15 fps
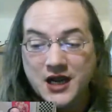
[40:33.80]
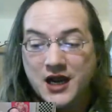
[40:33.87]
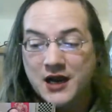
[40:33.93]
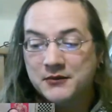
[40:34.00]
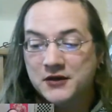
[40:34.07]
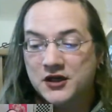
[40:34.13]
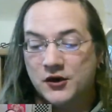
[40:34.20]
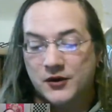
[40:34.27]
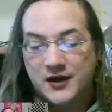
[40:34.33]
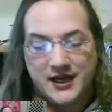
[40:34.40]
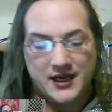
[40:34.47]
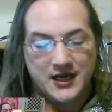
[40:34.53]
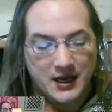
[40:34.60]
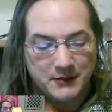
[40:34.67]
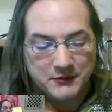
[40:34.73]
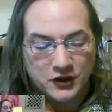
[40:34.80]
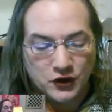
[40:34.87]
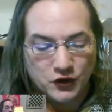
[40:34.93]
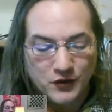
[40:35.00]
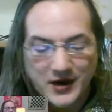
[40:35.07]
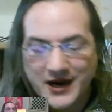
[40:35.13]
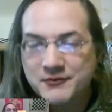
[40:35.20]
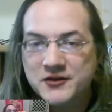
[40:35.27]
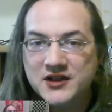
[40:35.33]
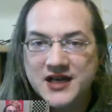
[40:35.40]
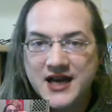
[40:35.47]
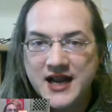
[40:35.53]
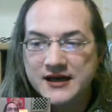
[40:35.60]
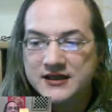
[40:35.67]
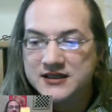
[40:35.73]
I'm going to go ahead, I'm going to grab the
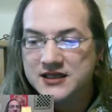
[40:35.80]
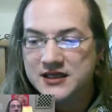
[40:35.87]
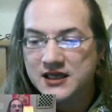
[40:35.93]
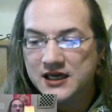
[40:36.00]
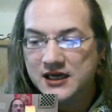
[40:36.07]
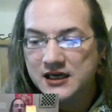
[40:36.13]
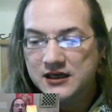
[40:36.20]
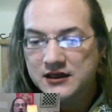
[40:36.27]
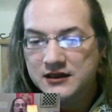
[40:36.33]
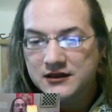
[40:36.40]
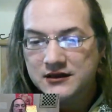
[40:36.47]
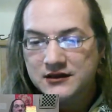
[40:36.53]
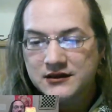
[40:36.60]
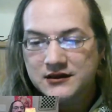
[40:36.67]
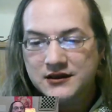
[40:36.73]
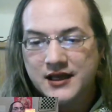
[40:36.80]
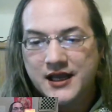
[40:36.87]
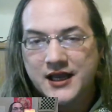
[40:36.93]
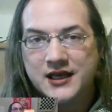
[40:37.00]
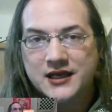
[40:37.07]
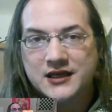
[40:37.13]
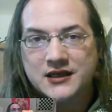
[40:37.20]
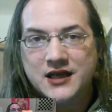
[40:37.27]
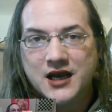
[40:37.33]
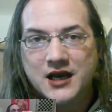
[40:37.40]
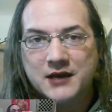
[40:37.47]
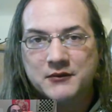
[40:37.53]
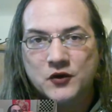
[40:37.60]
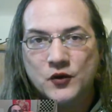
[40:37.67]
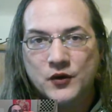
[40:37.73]
next thing, and
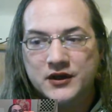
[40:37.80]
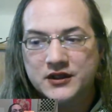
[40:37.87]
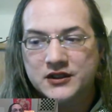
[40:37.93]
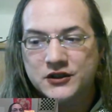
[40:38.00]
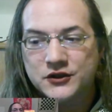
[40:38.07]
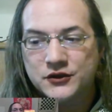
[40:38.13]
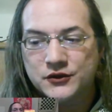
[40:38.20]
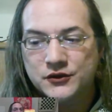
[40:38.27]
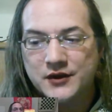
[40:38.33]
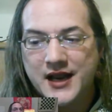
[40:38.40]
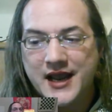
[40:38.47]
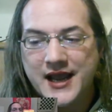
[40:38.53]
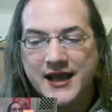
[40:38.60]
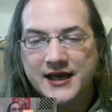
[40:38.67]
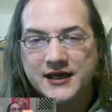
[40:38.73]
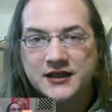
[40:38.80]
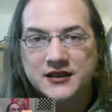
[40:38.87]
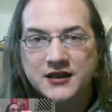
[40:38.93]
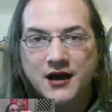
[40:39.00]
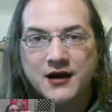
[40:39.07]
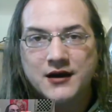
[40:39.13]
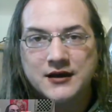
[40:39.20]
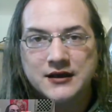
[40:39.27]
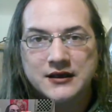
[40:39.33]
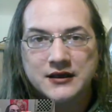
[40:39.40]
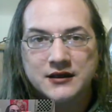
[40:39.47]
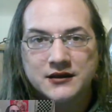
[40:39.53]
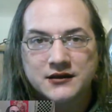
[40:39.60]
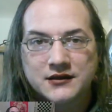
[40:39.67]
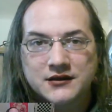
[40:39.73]
I'm going to add it on,
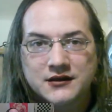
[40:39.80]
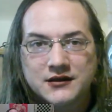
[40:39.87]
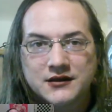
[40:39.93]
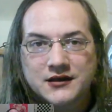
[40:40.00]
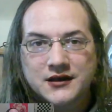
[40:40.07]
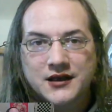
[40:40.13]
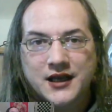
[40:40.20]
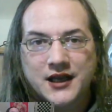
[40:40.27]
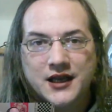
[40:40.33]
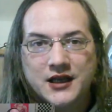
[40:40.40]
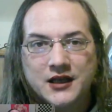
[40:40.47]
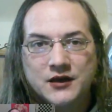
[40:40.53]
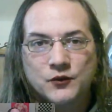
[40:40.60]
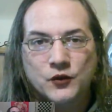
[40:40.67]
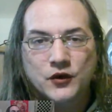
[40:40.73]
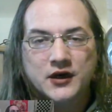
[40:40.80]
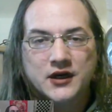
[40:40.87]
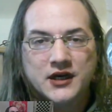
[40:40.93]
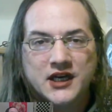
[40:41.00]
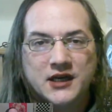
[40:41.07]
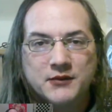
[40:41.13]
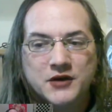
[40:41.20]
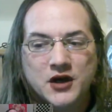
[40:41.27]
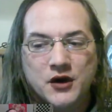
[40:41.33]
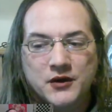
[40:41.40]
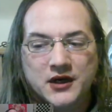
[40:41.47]
and we're going to keep going.